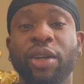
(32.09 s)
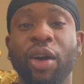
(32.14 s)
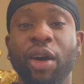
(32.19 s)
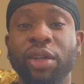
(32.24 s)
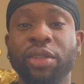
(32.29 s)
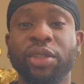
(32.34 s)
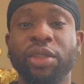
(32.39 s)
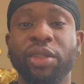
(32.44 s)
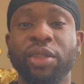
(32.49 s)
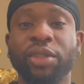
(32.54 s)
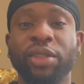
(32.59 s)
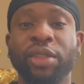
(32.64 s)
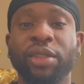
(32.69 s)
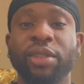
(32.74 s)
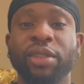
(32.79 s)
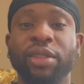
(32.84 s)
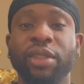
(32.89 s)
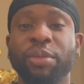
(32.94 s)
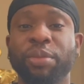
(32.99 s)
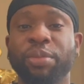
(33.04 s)
hostels
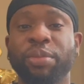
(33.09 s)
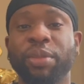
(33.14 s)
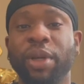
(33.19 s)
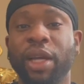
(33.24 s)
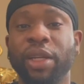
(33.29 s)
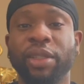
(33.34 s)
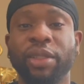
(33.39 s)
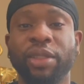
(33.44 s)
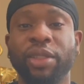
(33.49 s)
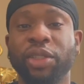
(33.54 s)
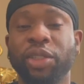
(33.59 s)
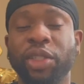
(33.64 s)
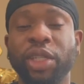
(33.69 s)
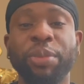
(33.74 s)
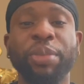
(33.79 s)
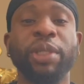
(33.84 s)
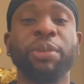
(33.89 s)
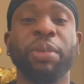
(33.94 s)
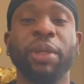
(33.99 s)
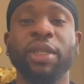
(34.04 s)
and the
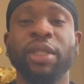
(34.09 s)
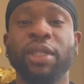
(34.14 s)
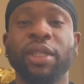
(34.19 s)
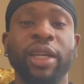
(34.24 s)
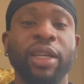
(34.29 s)
cheapest places.